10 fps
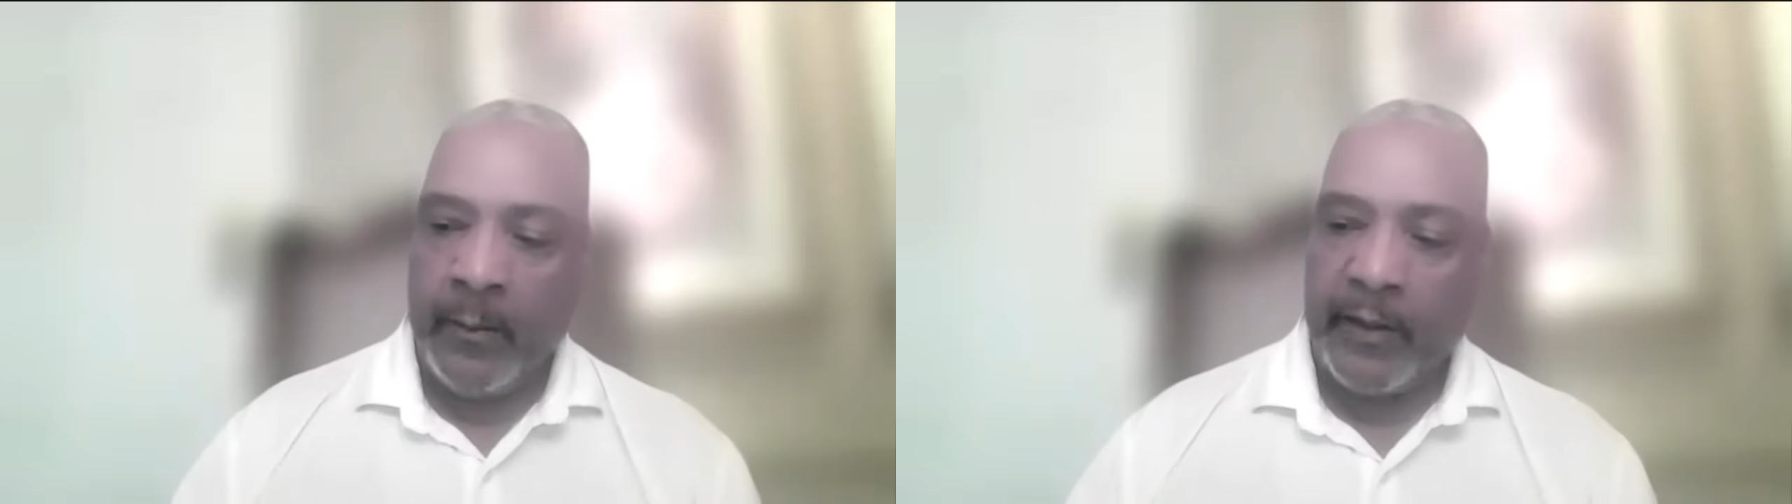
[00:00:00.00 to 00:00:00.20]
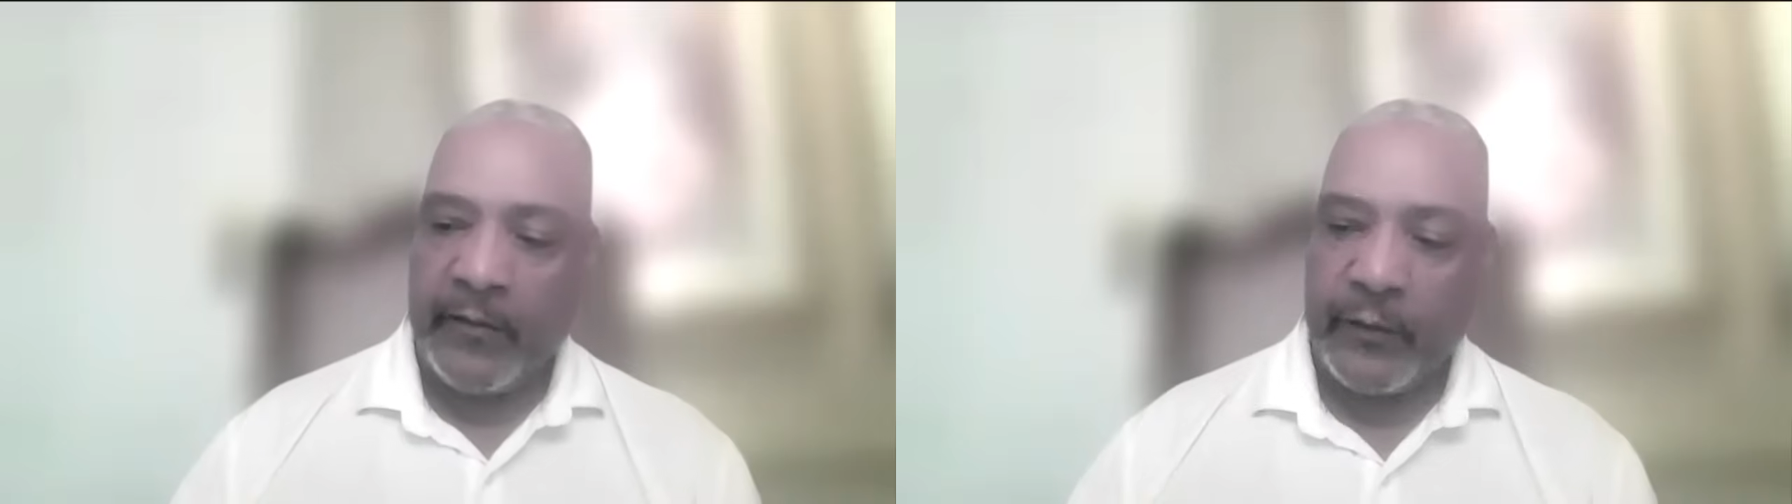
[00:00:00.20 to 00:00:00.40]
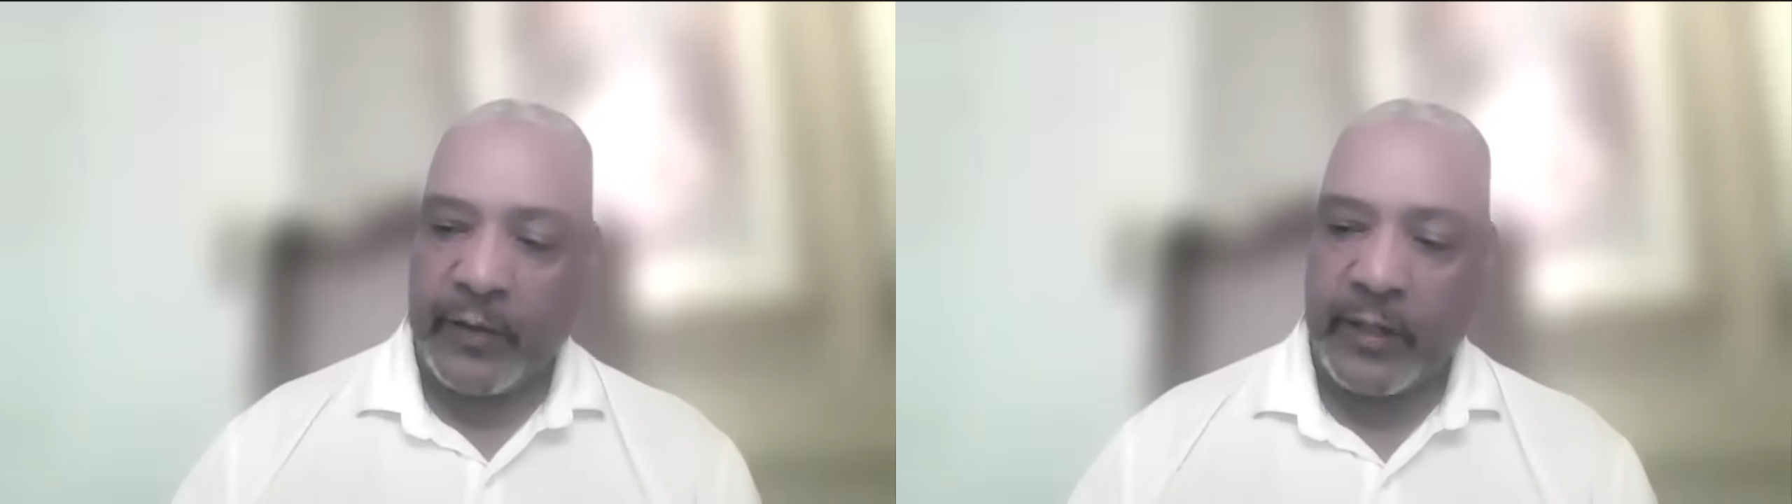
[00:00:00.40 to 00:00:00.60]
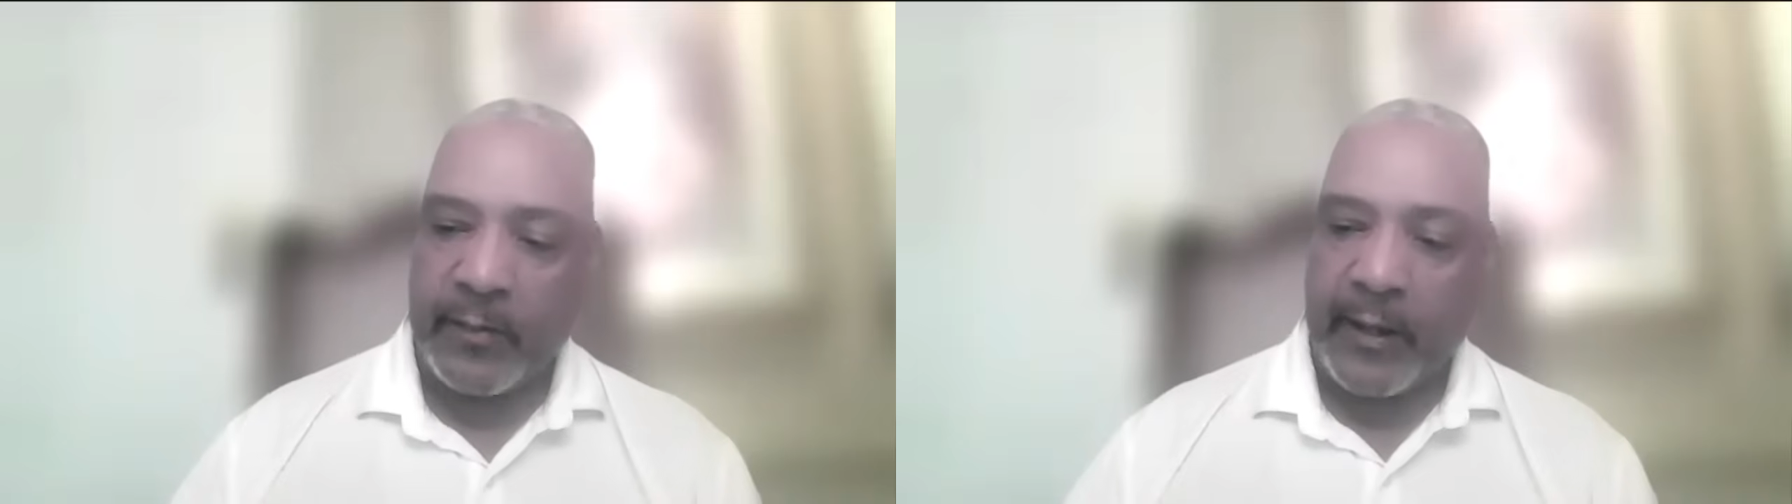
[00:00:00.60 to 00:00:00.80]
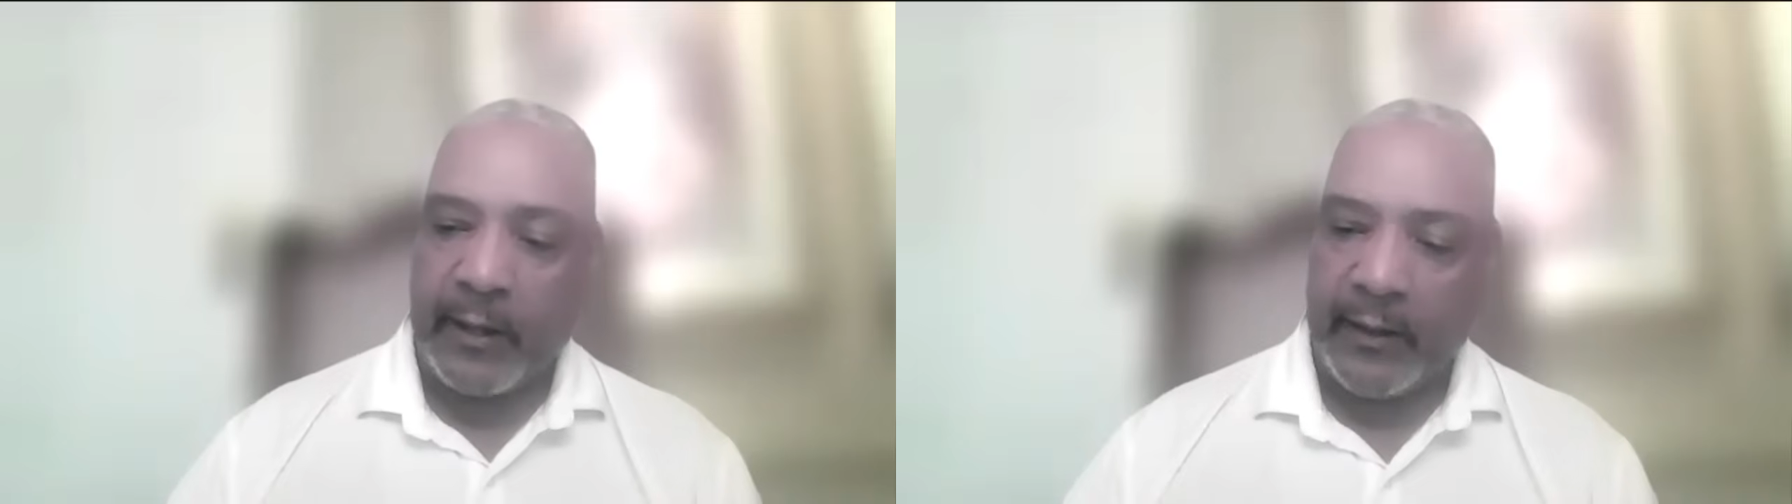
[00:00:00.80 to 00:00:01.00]
But if you think
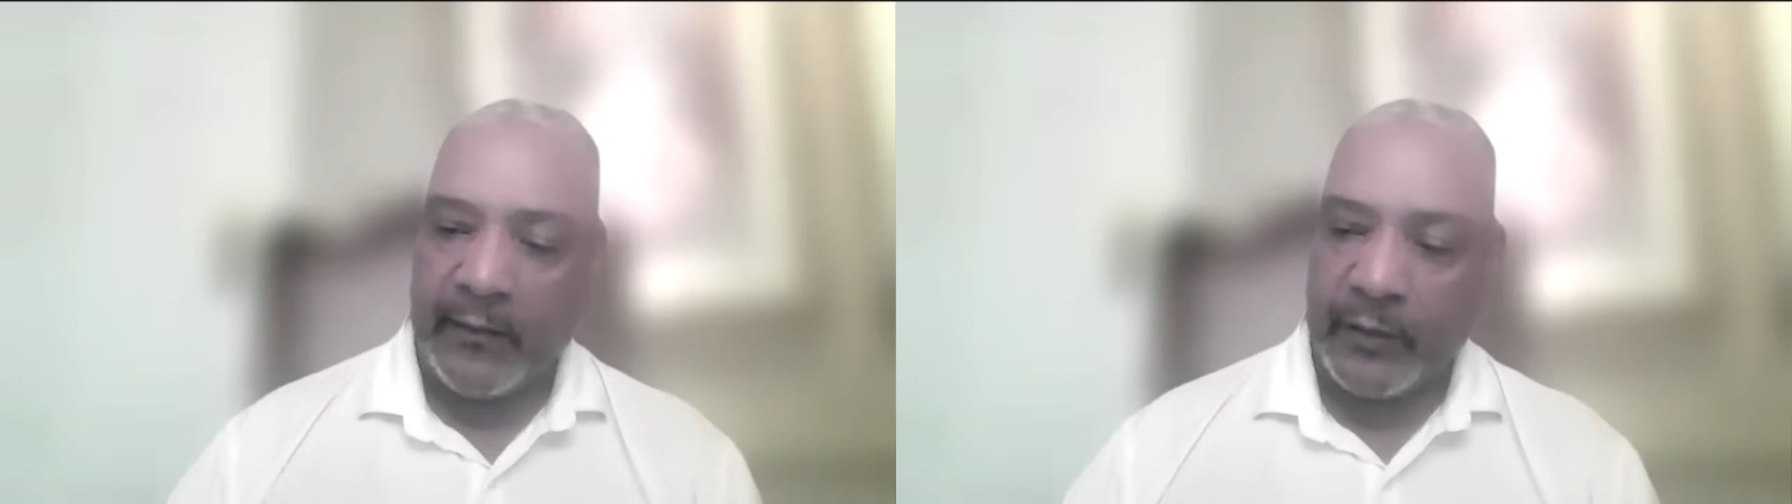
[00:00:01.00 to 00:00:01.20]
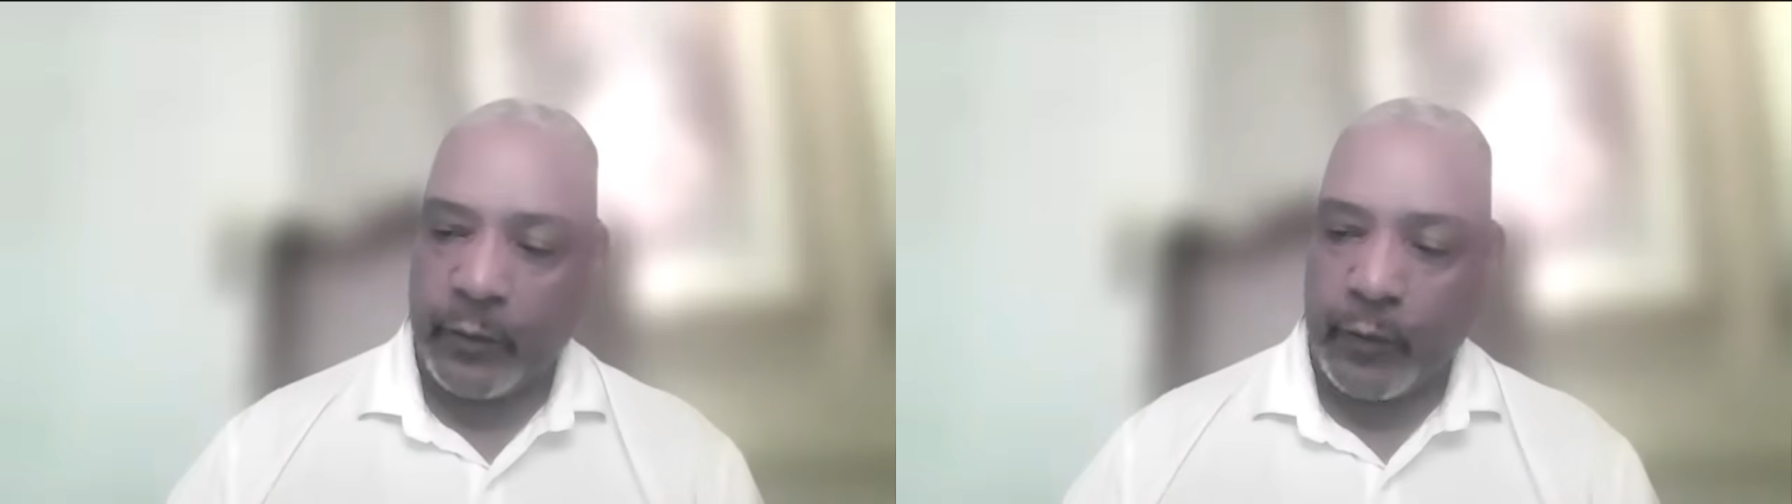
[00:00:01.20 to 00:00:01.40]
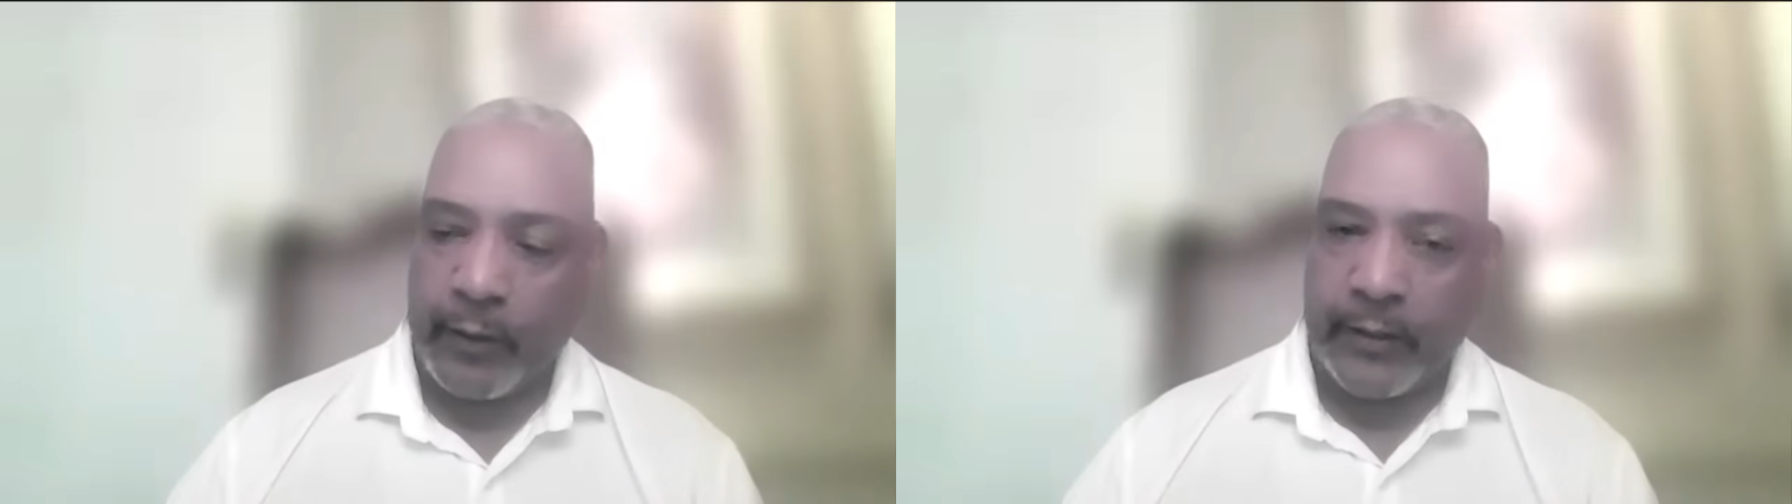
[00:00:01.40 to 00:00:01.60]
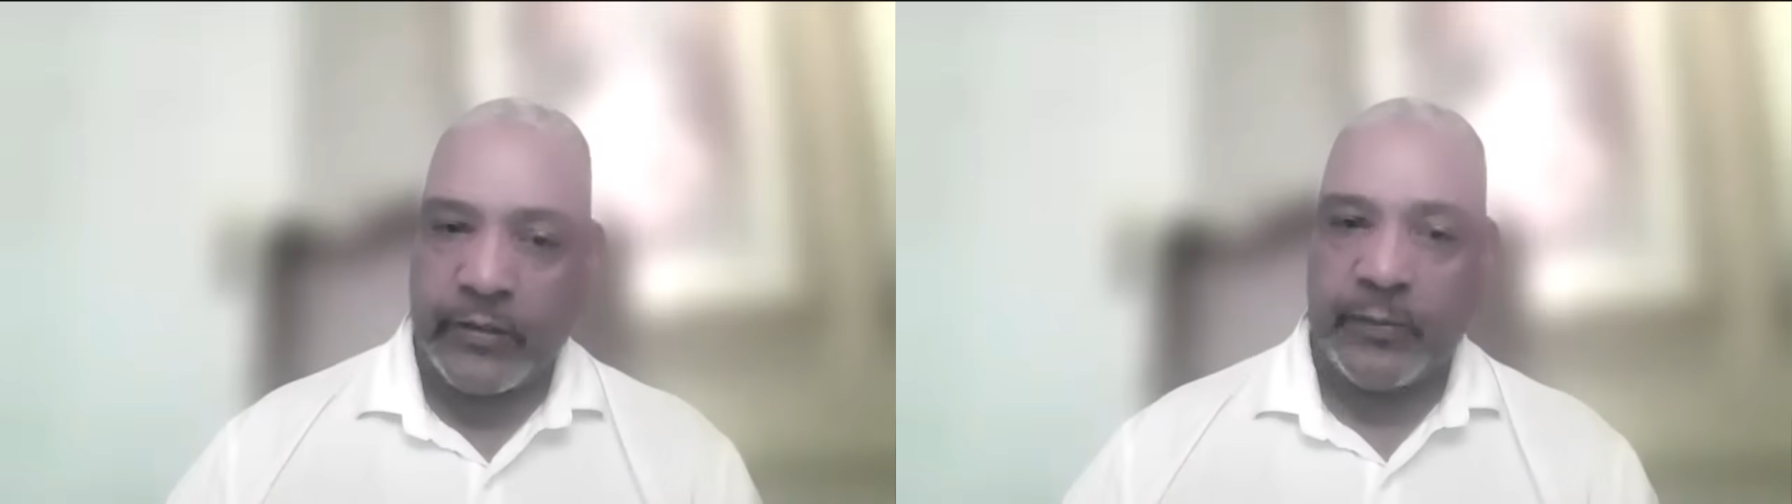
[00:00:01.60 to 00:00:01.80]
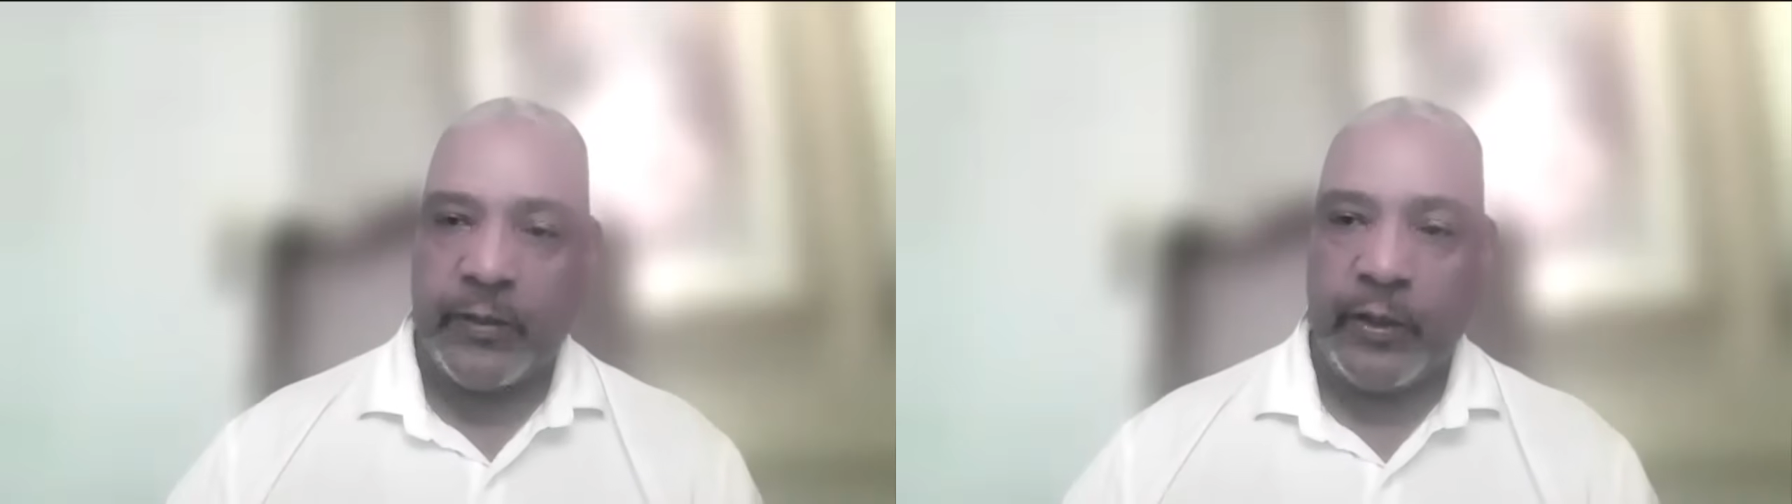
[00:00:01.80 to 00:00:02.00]
about a living
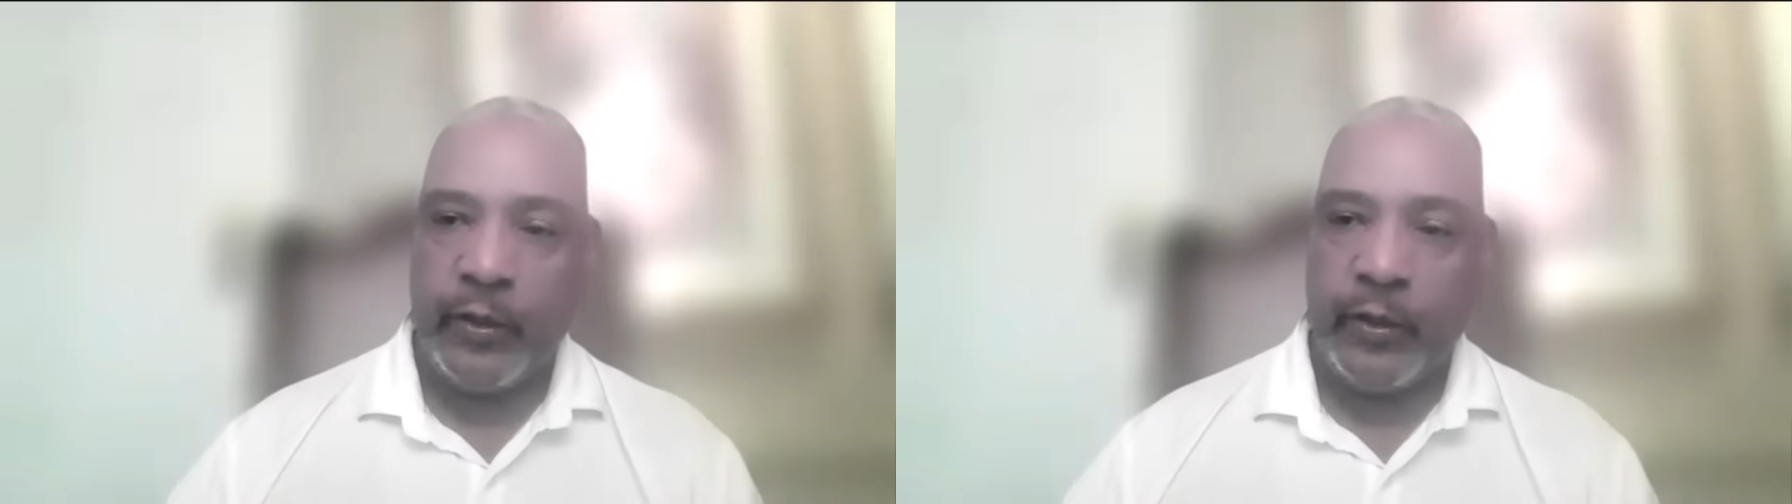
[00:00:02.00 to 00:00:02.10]
organism, a